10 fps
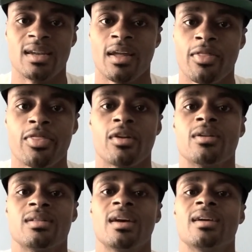And that
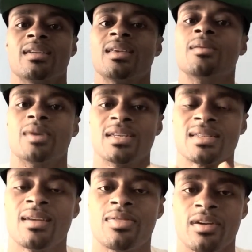third day, and again, when I
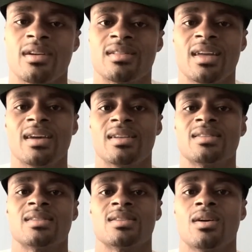say third day,
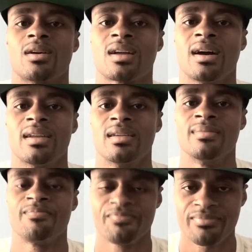this is all kind
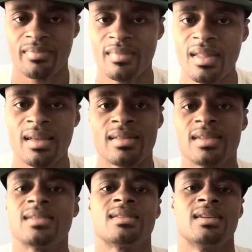of,
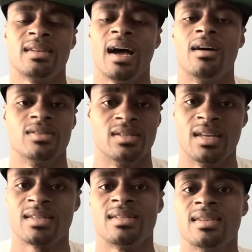this is an analogy. It
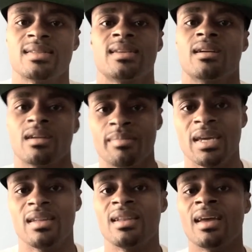doesn't necessarily
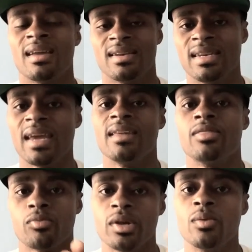mean day
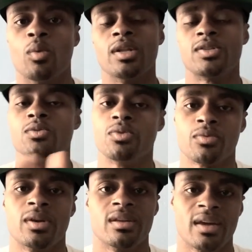three, one, two,
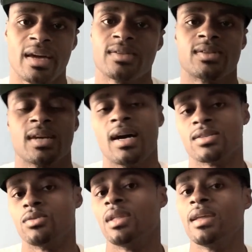three of your
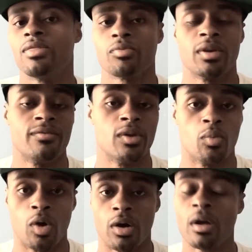exercise or day three of your
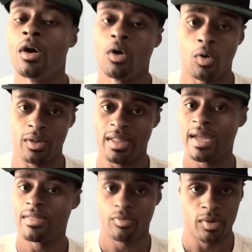work or
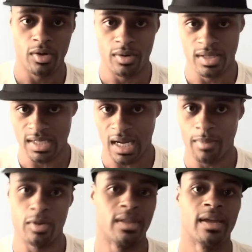day three on the
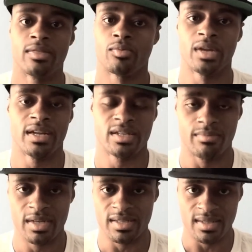job or day three at your
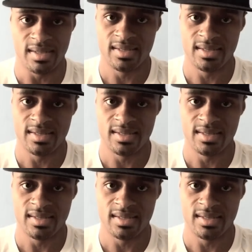business.